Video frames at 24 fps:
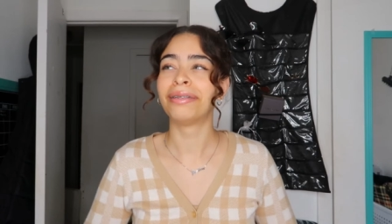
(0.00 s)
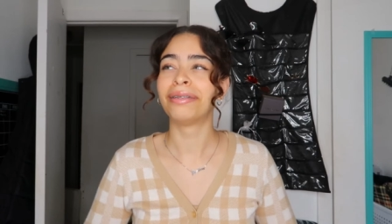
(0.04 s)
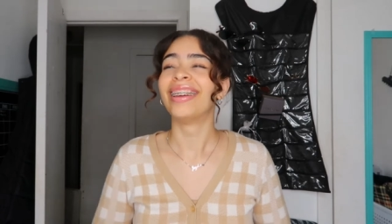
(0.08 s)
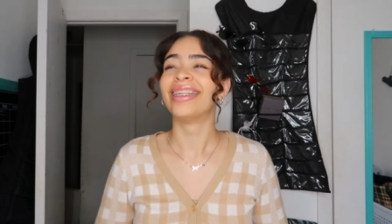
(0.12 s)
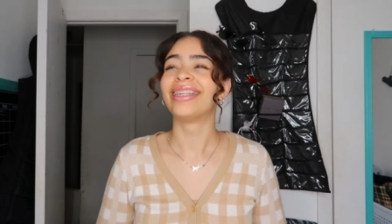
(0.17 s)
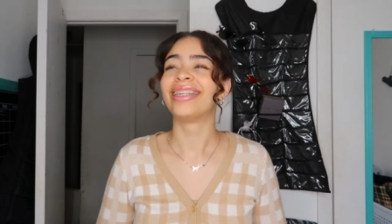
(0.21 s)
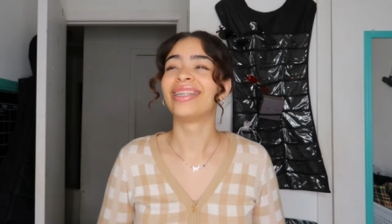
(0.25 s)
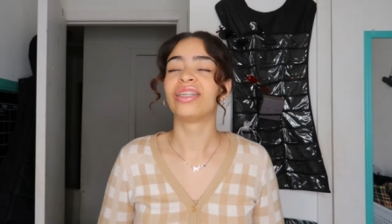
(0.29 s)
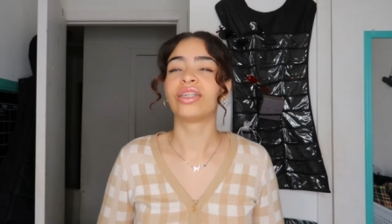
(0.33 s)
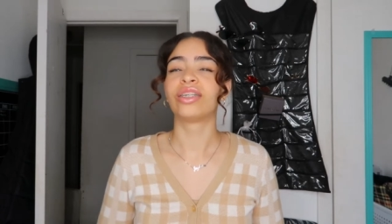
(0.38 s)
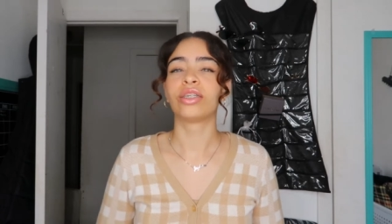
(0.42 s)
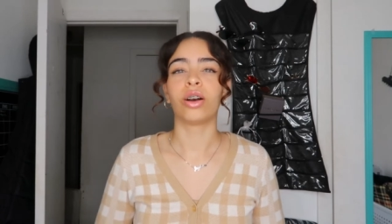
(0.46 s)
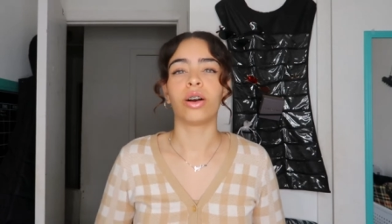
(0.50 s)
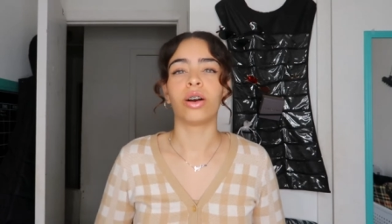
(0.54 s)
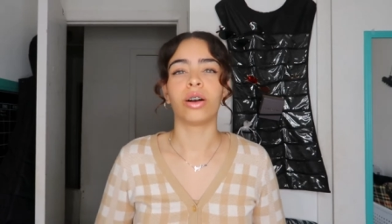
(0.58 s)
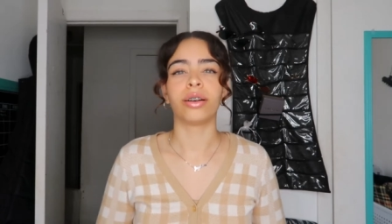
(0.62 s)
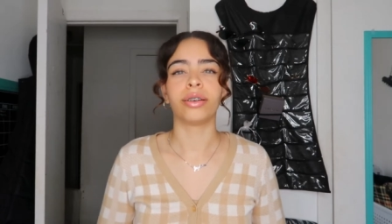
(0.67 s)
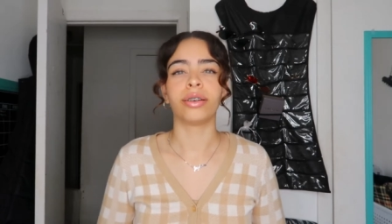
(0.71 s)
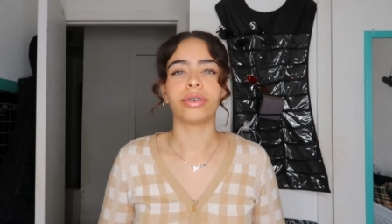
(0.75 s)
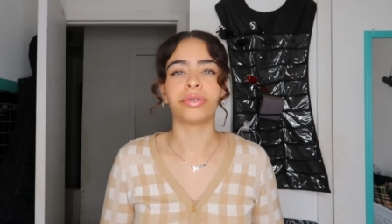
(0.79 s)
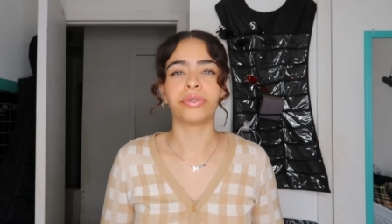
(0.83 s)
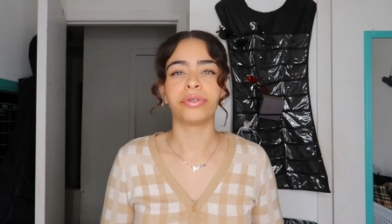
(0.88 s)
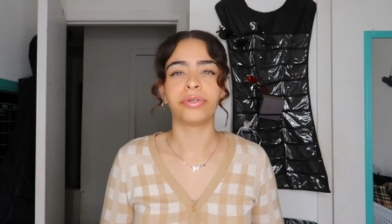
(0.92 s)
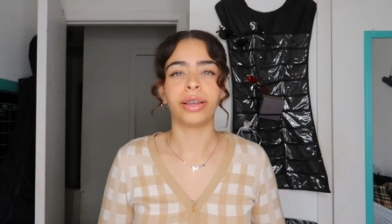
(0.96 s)
it's just
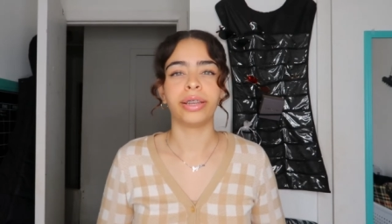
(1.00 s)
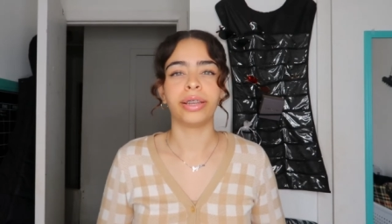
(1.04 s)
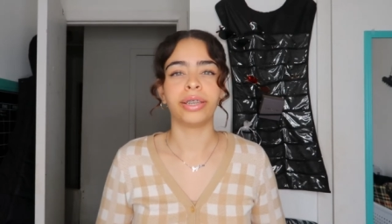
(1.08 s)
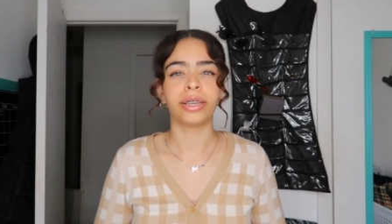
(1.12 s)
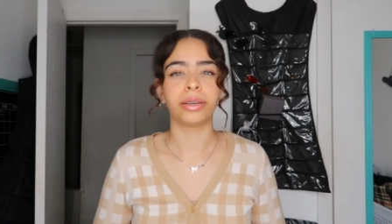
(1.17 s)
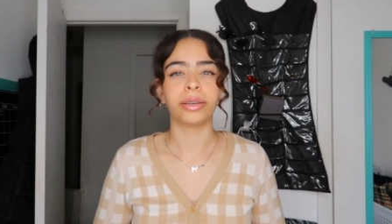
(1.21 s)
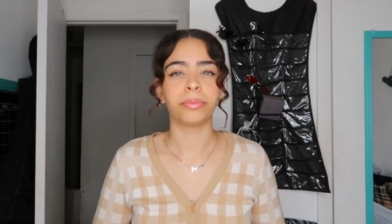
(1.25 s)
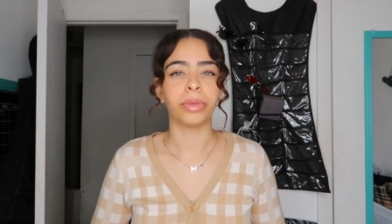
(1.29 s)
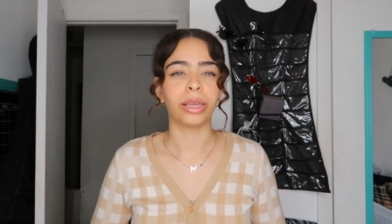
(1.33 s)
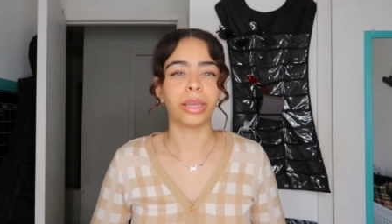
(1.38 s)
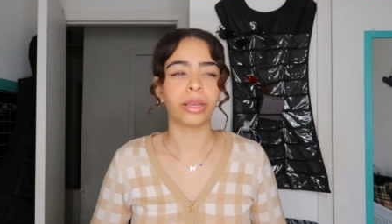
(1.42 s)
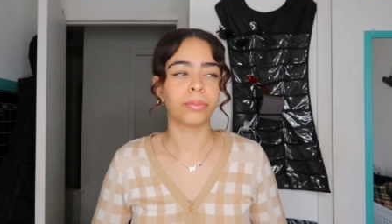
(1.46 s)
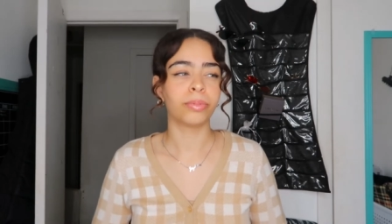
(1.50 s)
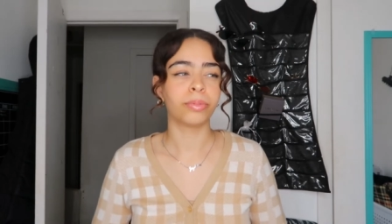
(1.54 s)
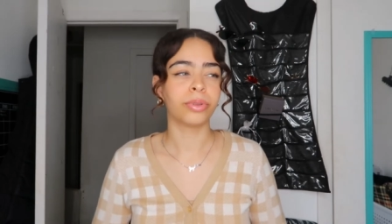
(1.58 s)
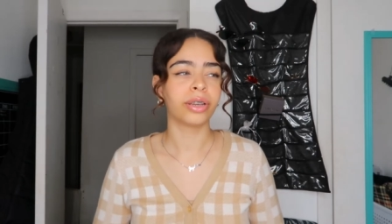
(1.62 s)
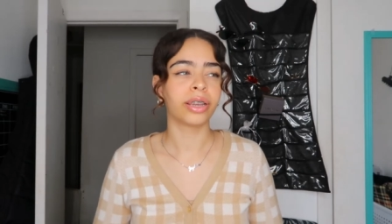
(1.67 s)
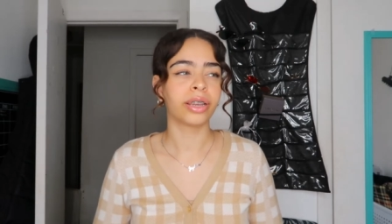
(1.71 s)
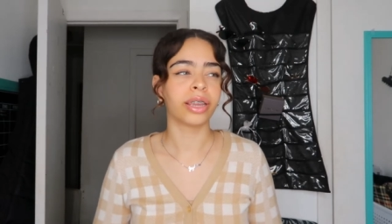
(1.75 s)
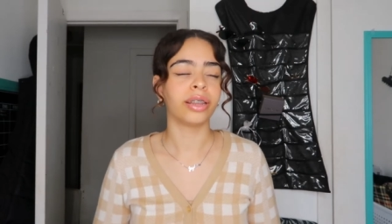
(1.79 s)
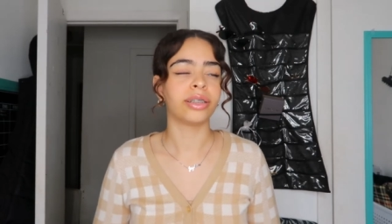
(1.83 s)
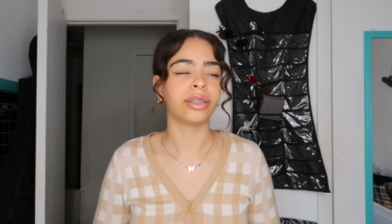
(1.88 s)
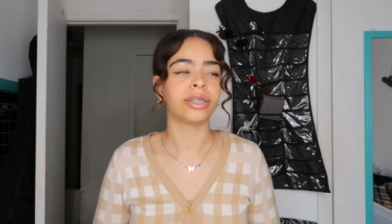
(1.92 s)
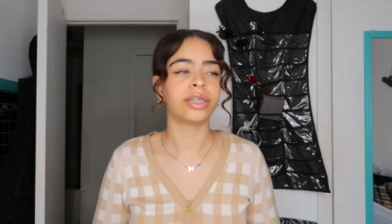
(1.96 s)
hard finding a makeup
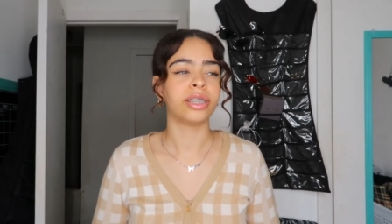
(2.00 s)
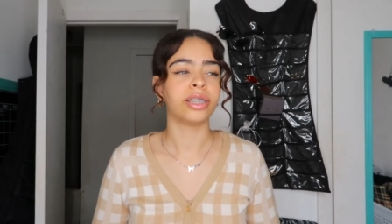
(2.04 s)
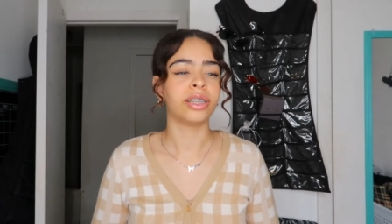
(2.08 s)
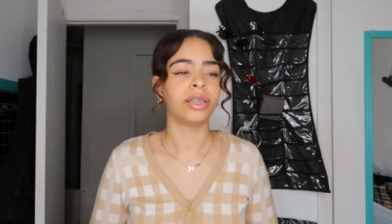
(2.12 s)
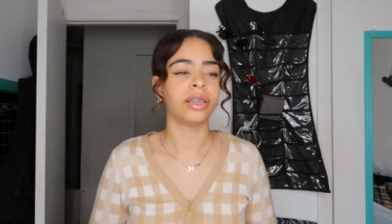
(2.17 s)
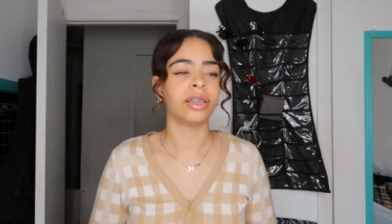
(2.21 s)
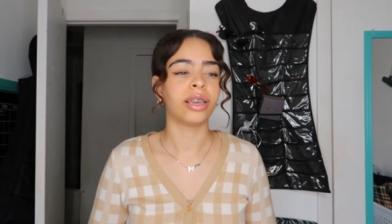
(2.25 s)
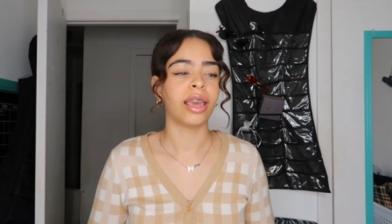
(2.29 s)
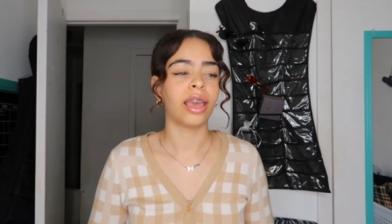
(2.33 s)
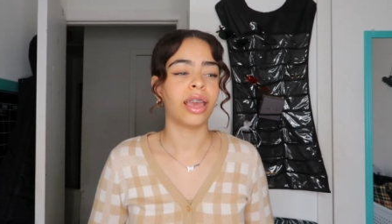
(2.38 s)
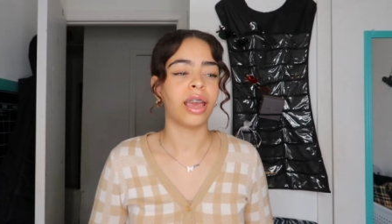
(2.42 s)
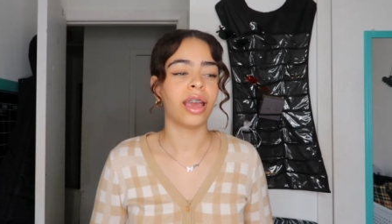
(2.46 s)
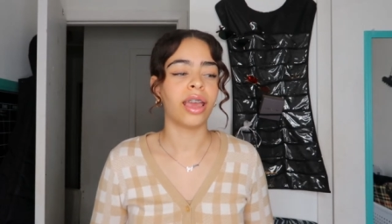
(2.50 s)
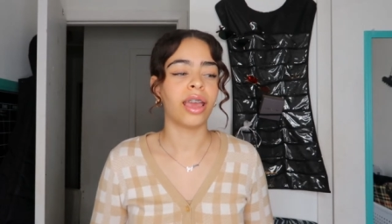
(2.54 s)
look, and I see